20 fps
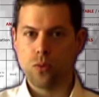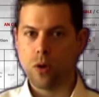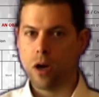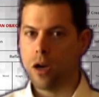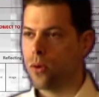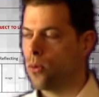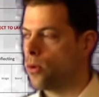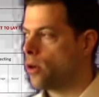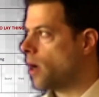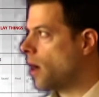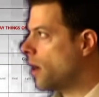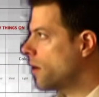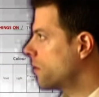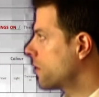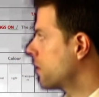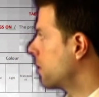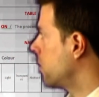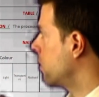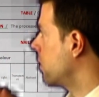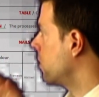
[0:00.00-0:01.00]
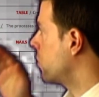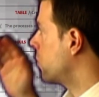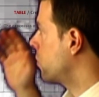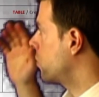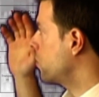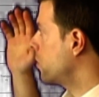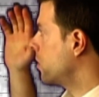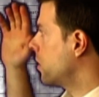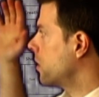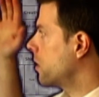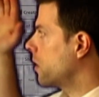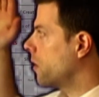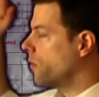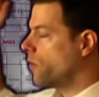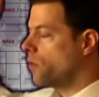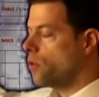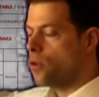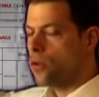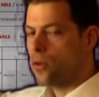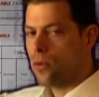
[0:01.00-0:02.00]
why we're asking students a
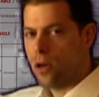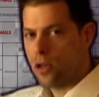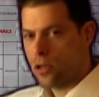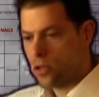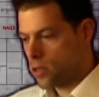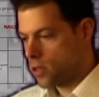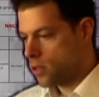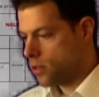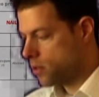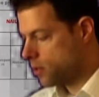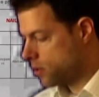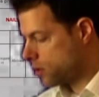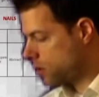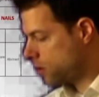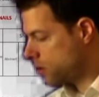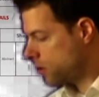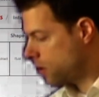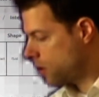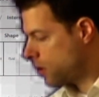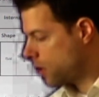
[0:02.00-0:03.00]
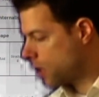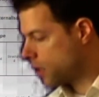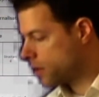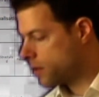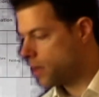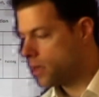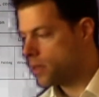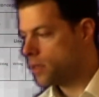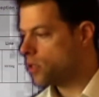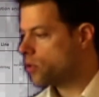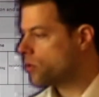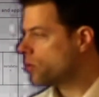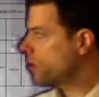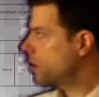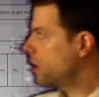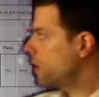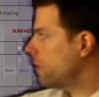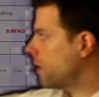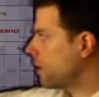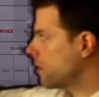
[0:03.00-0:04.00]
few questions, and they need to
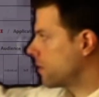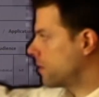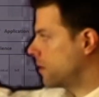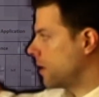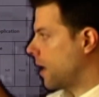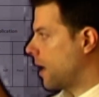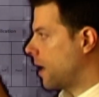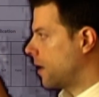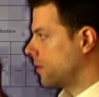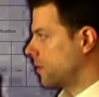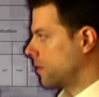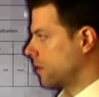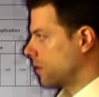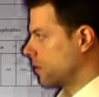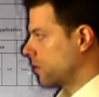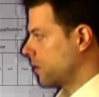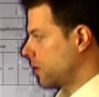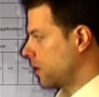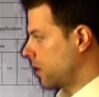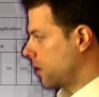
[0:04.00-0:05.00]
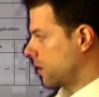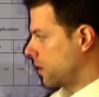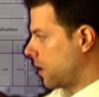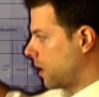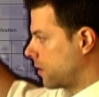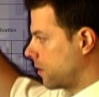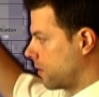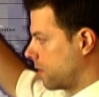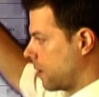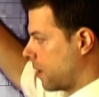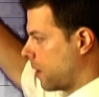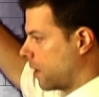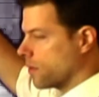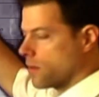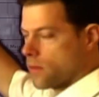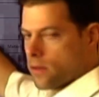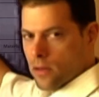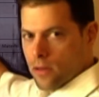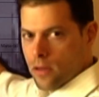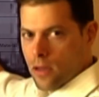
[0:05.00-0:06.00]
give us the answer. That is the
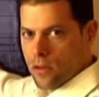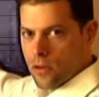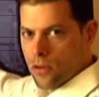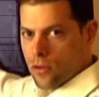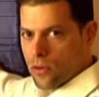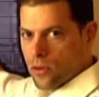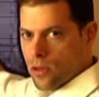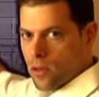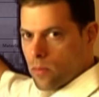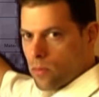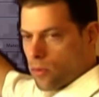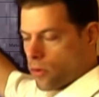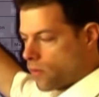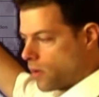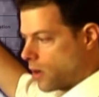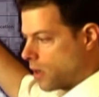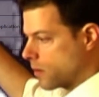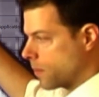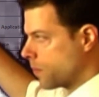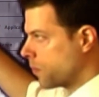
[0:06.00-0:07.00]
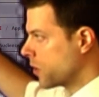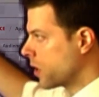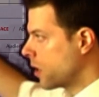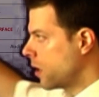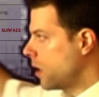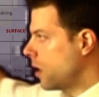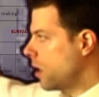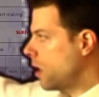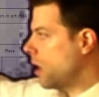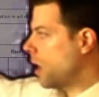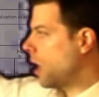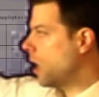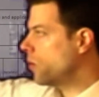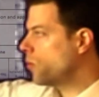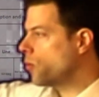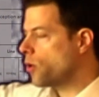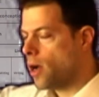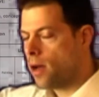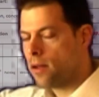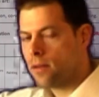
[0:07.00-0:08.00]
answer that the student provides. And
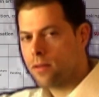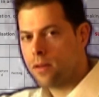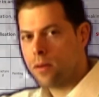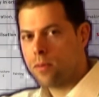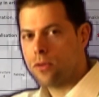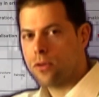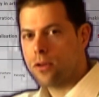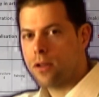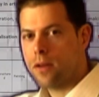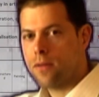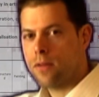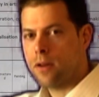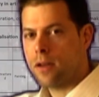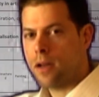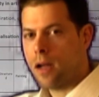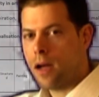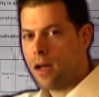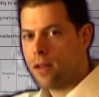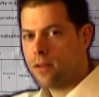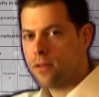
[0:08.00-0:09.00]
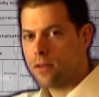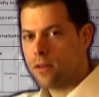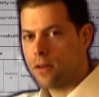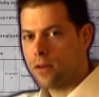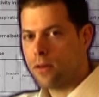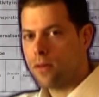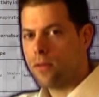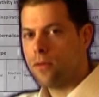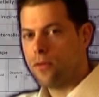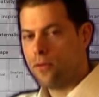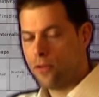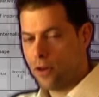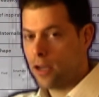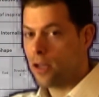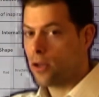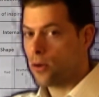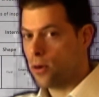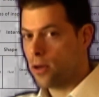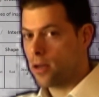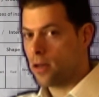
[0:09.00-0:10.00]
we ask them to give an answer very
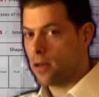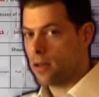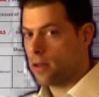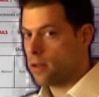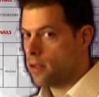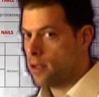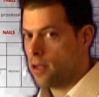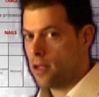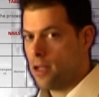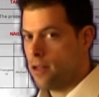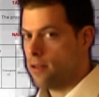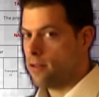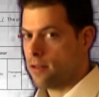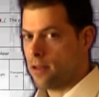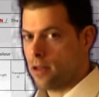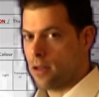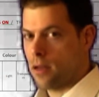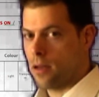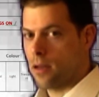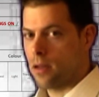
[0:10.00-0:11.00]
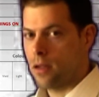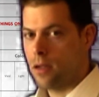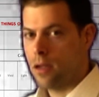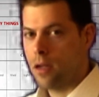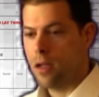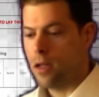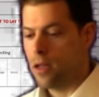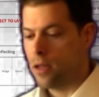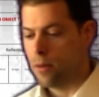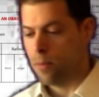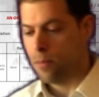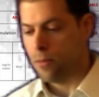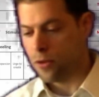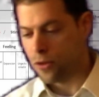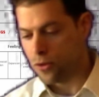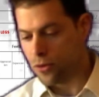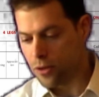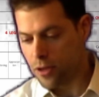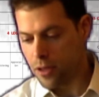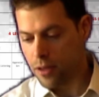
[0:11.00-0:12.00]
quickly, instantly.
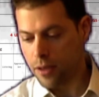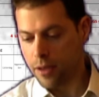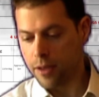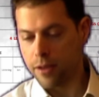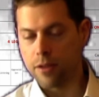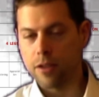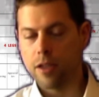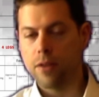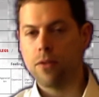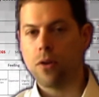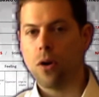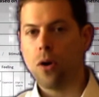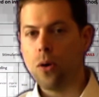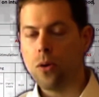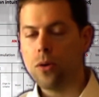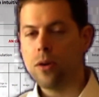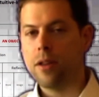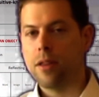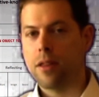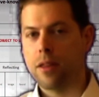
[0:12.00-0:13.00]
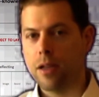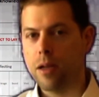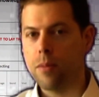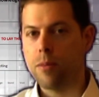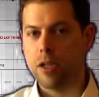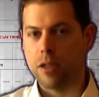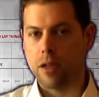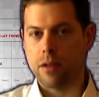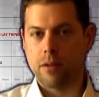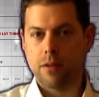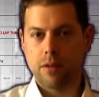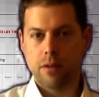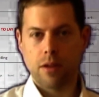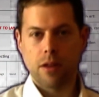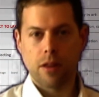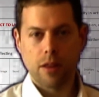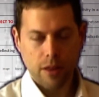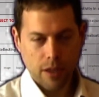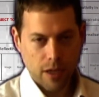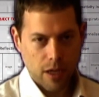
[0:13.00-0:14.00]
Students receive only 3 minutes
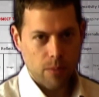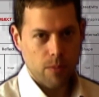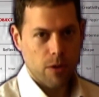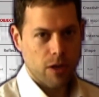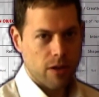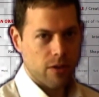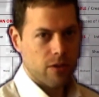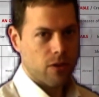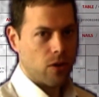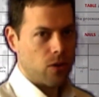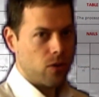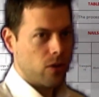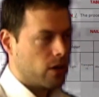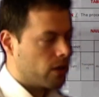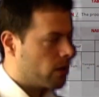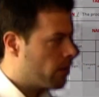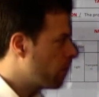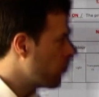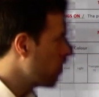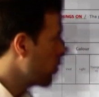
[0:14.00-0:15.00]
only,